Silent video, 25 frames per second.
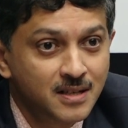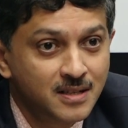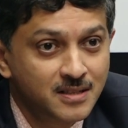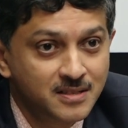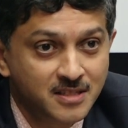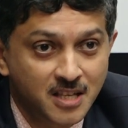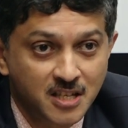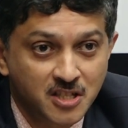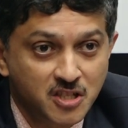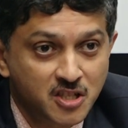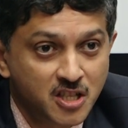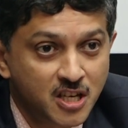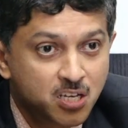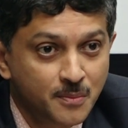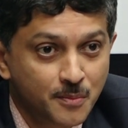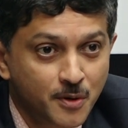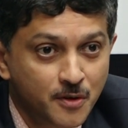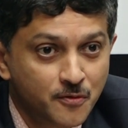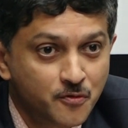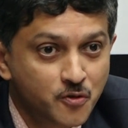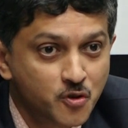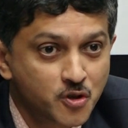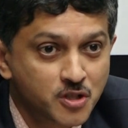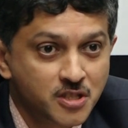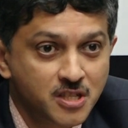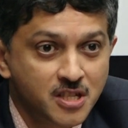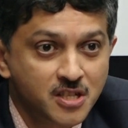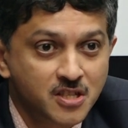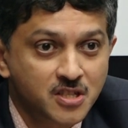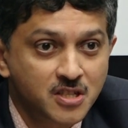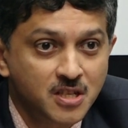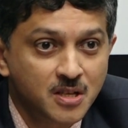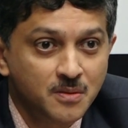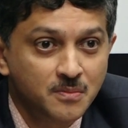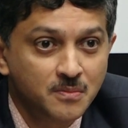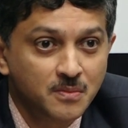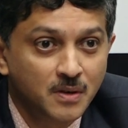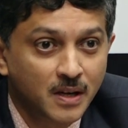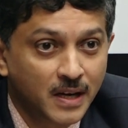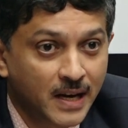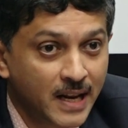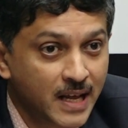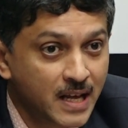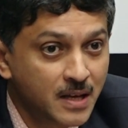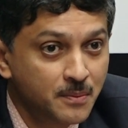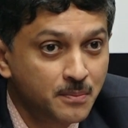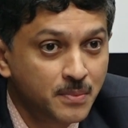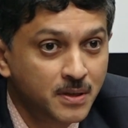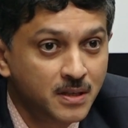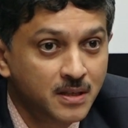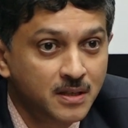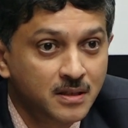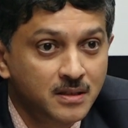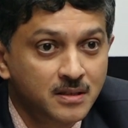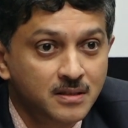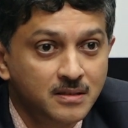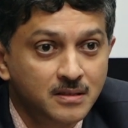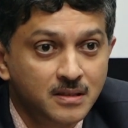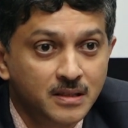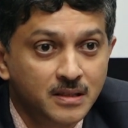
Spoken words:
sustainable food system, labor,